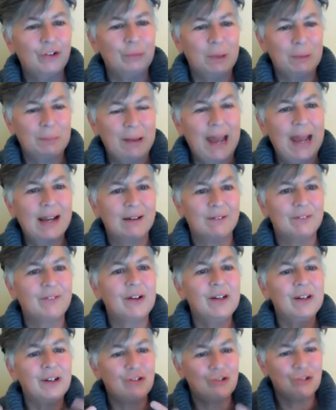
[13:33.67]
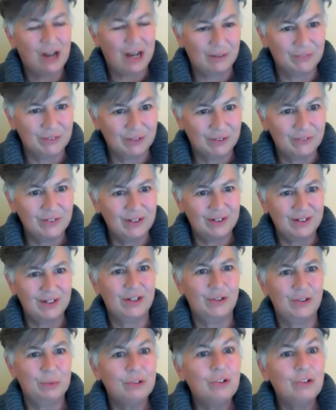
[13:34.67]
could be back at Fundy Traffic VTS,